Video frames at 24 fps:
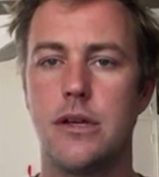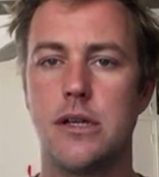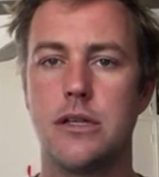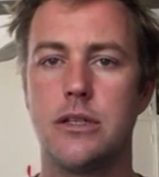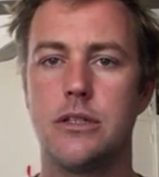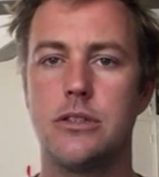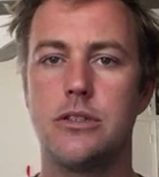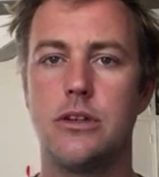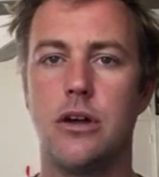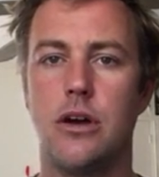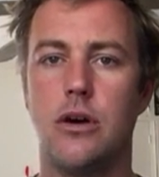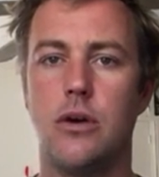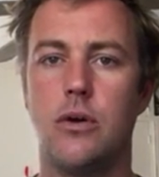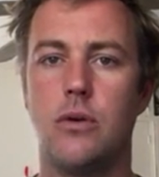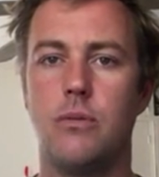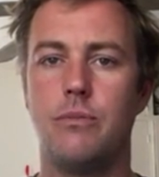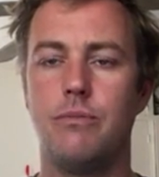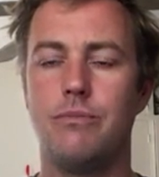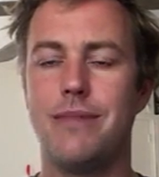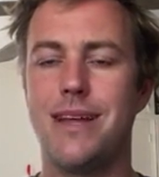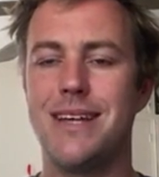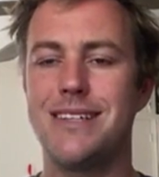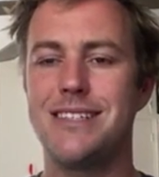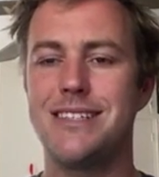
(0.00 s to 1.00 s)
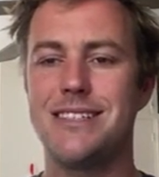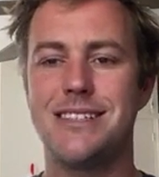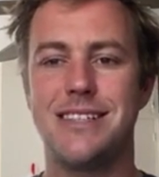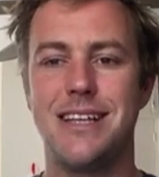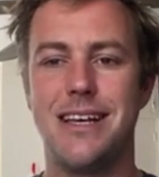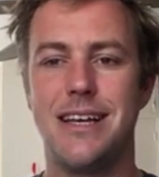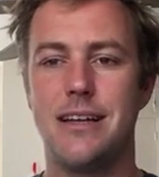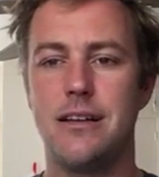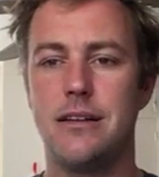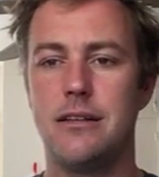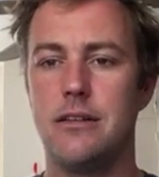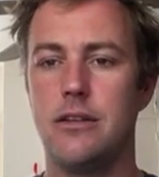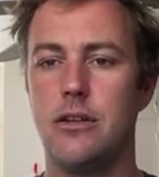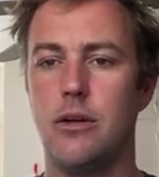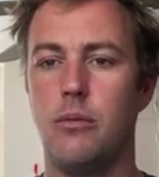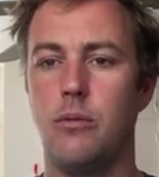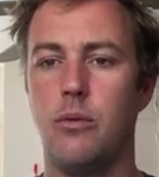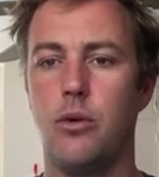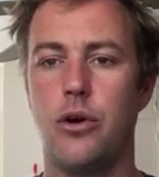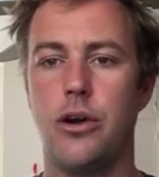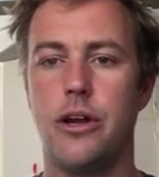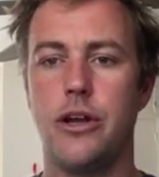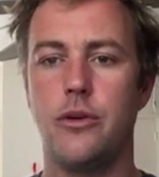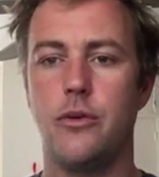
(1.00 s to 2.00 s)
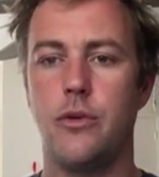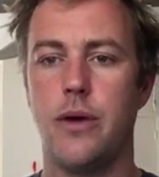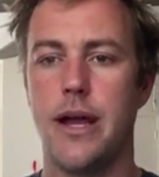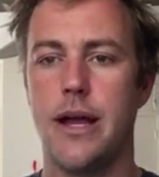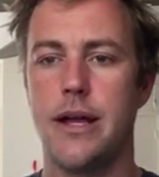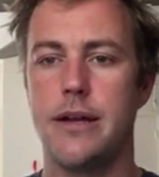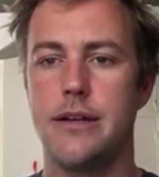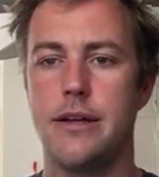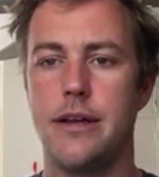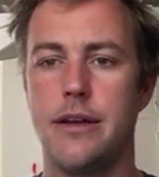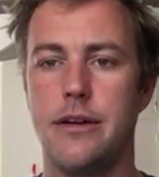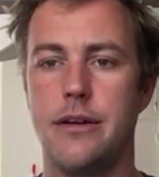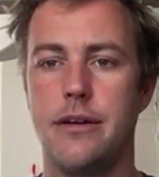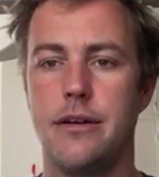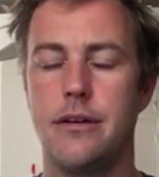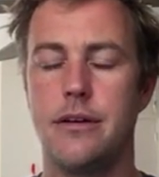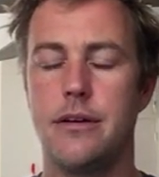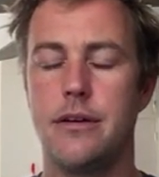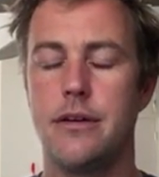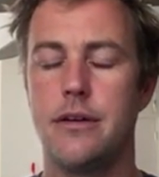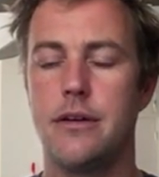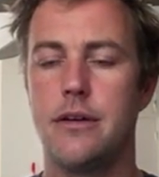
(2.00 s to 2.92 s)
So that's just it. Little morning rant here.